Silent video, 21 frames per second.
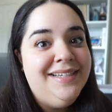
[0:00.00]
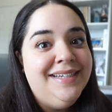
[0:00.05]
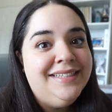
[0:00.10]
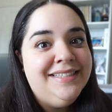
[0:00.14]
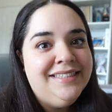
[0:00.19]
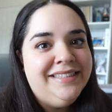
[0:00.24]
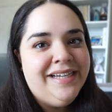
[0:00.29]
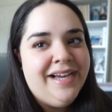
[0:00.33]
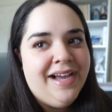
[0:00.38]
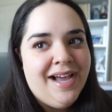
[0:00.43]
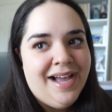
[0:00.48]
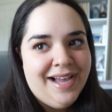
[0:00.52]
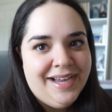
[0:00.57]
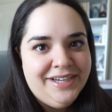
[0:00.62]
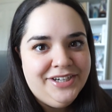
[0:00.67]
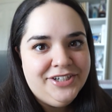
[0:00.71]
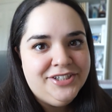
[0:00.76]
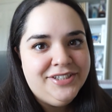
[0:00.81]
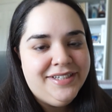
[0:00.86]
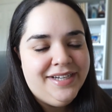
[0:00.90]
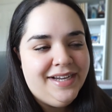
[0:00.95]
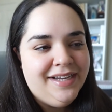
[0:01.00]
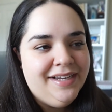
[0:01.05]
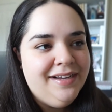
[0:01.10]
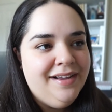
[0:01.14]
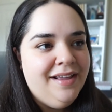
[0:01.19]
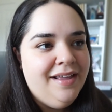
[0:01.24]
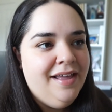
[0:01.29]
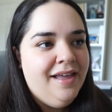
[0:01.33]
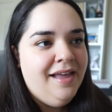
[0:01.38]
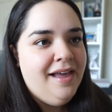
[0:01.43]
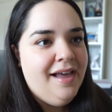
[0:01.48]
entire day.
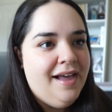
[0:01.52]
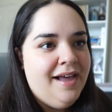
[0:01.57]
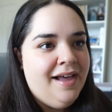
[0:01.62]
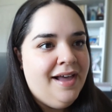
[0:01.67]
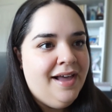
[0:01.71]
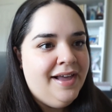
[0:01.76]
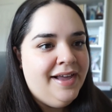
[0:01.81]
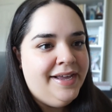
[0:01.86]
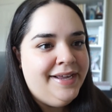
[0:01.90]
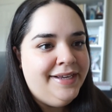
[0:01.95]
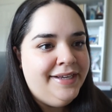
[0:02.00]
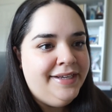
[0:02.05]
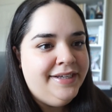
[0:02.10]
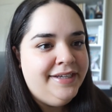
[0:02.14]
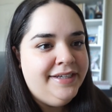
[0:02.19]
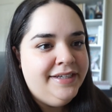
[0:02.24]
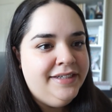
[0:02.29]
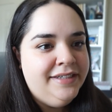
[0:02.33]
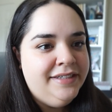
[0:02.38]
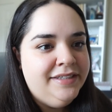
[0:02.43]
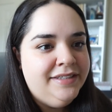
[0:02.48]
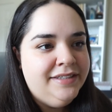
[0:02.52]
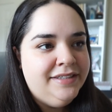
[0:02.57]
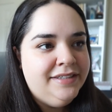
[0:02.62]
I